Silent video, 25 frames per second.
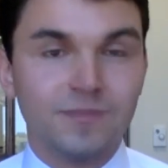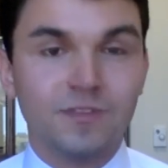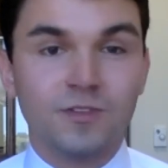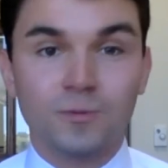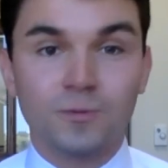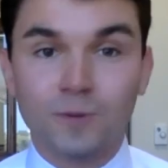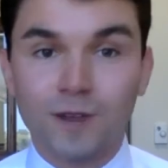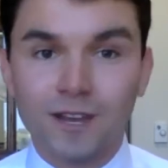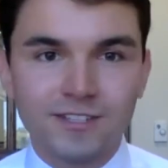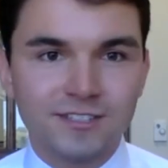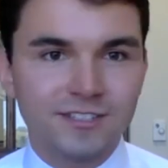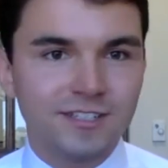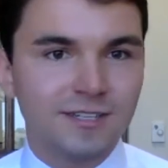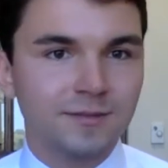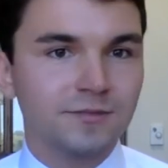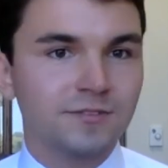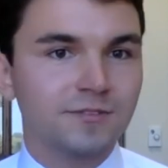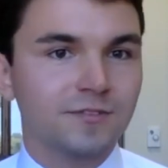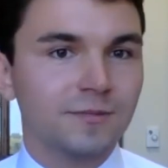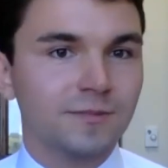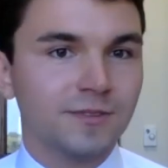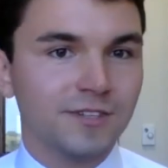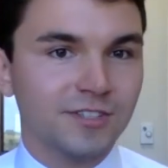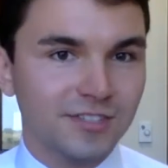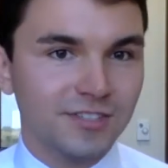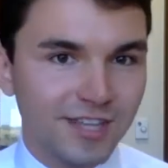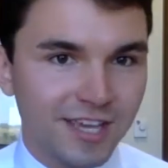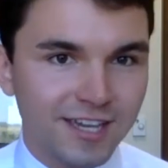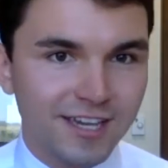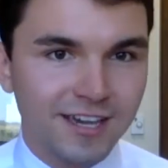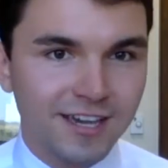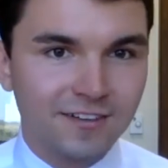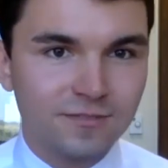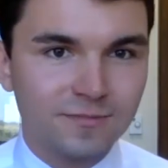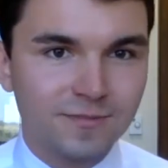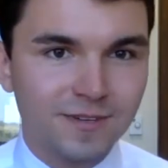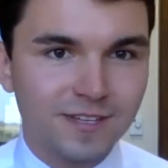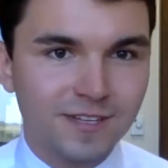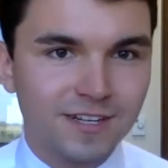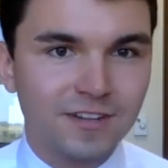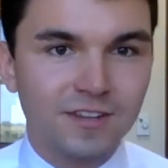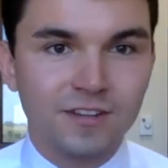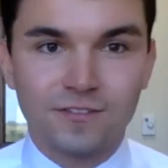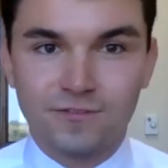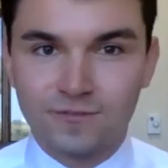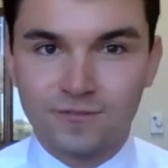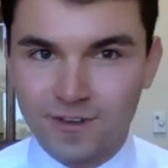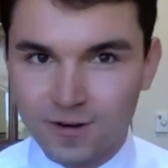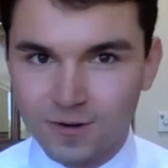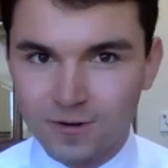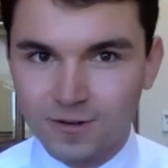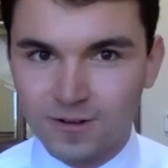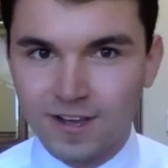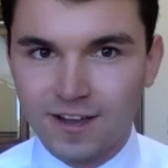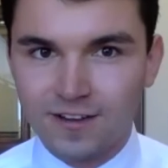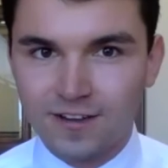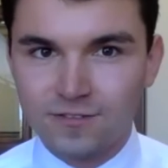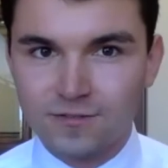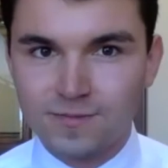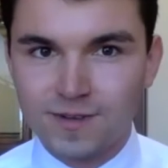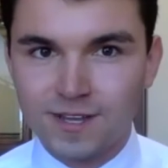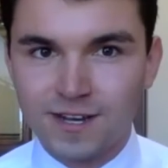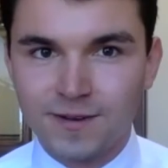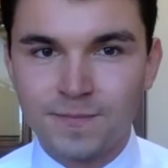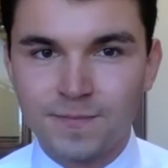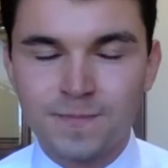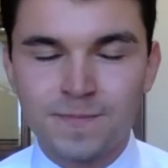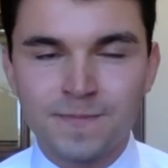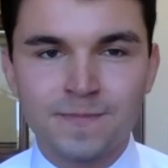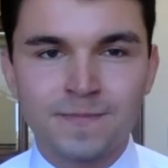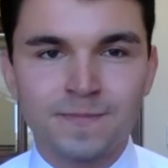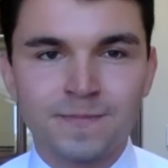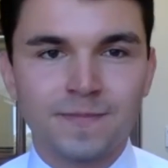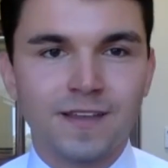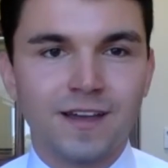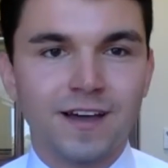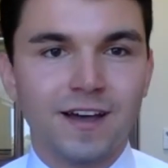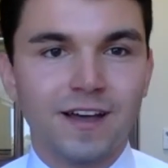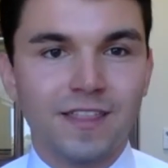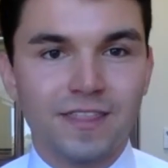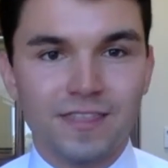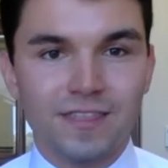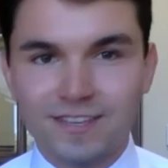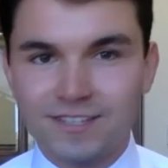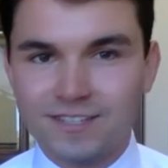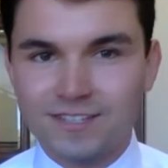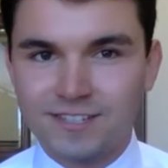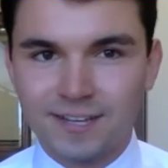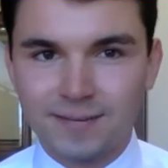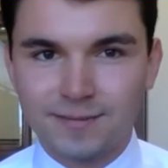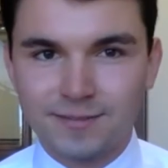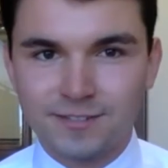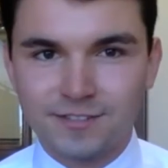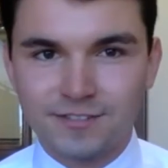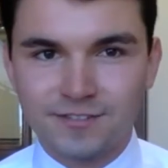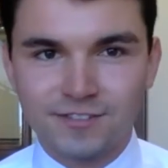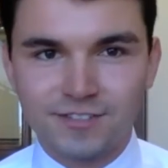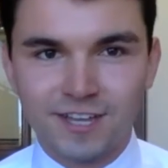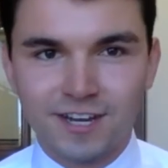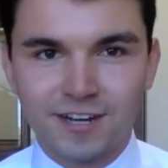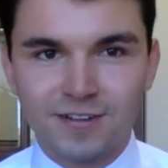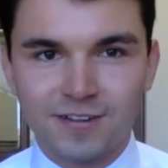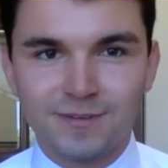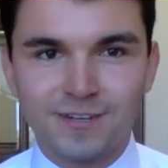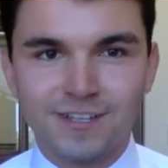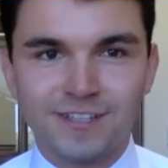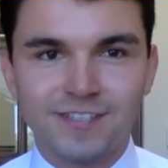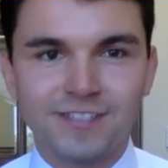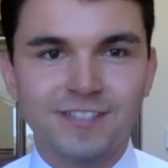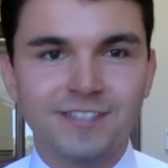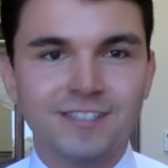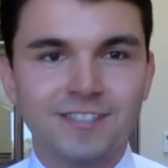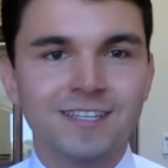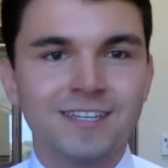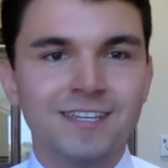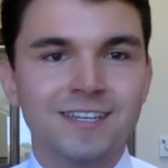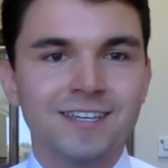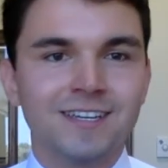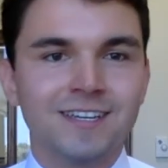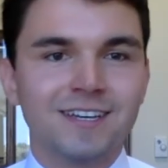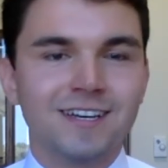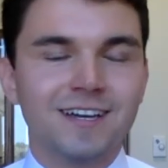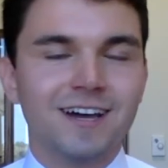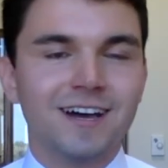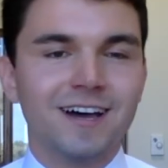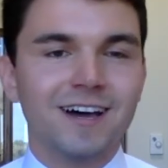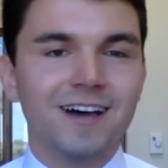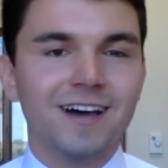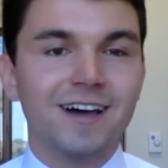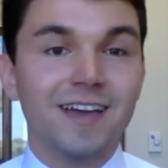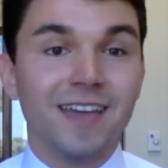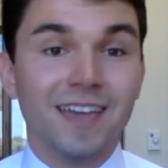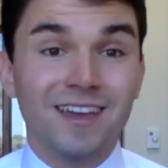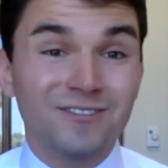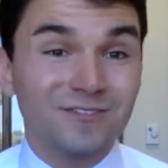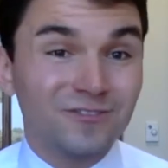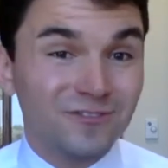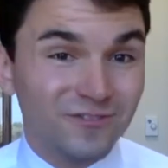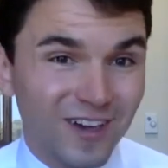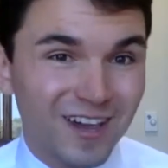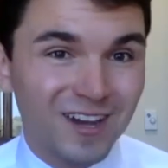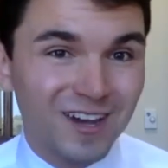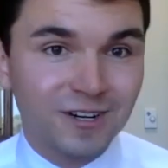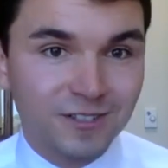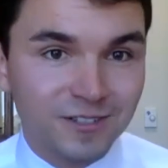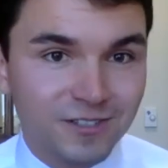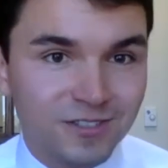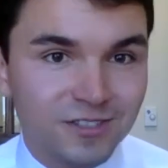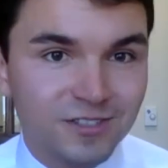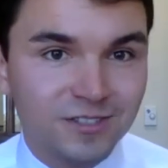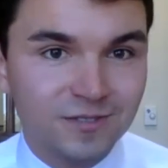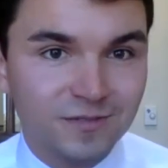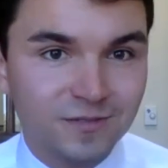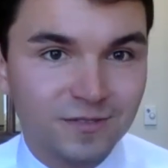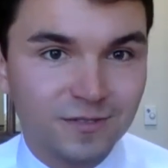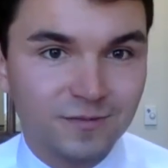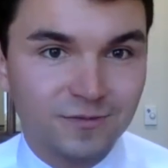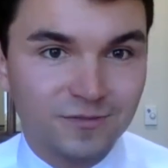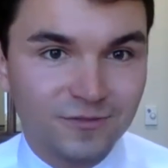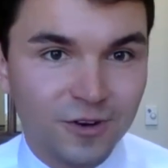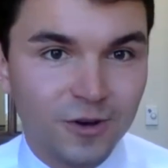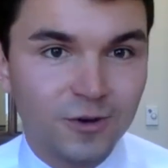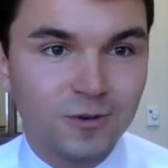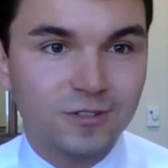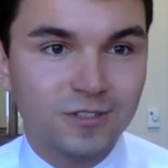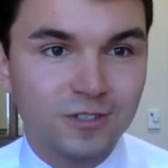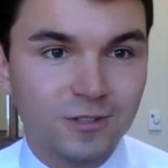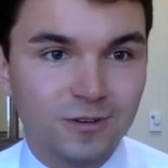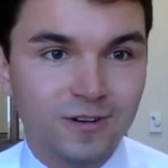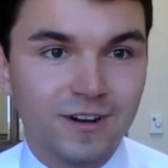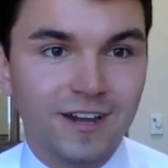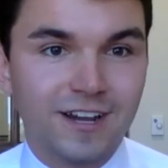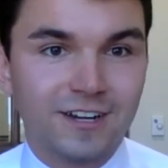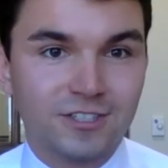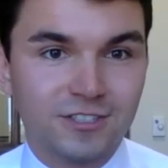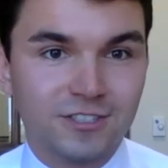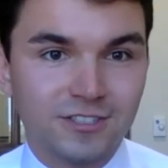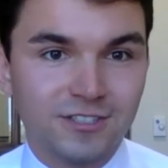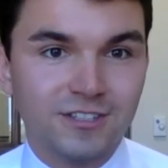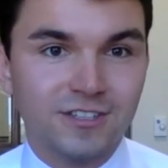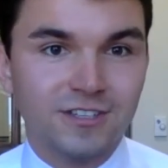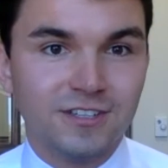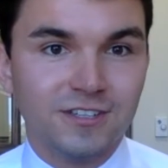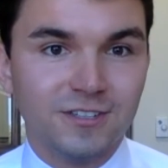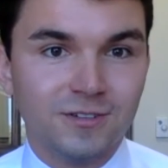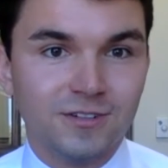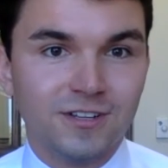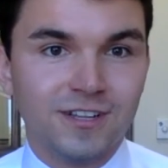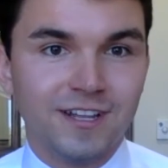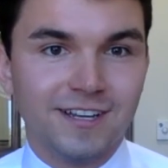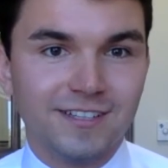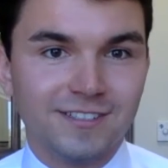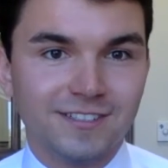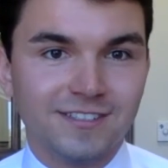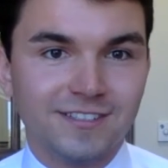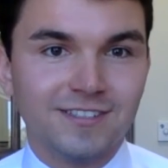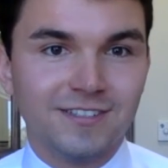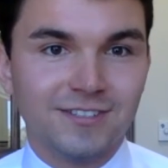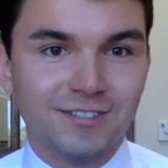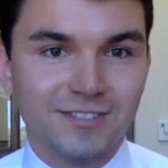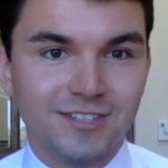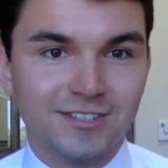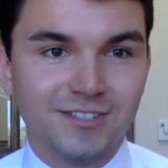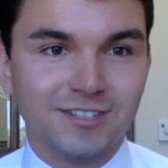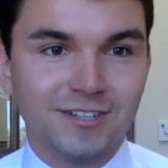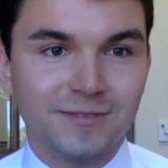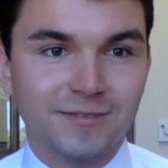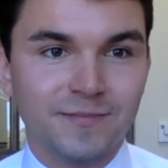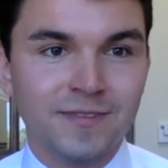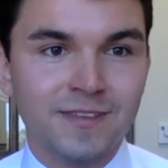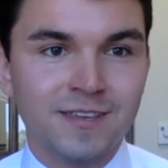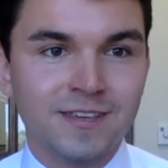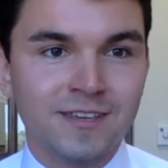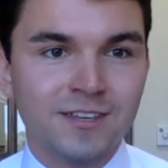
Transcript: The rest comes from the state government, the federal government, these types of settlements, and fares from folks who are actually utilizing the system.